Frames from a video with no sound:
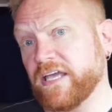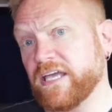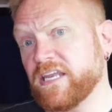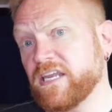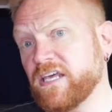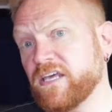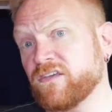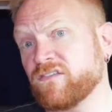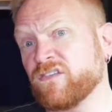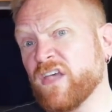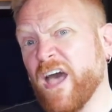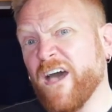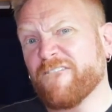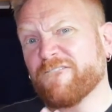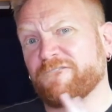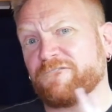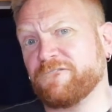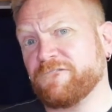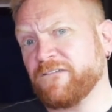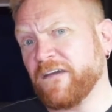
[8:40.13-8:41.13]
It is
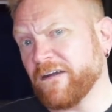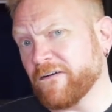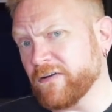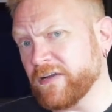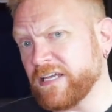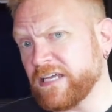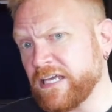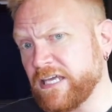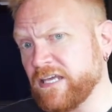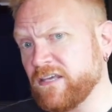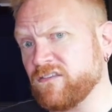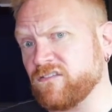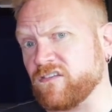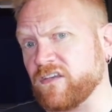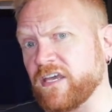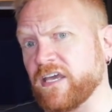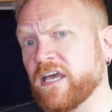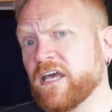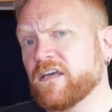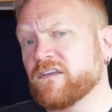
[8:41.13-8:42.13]
very
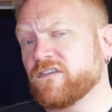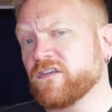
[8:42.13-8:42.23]
easy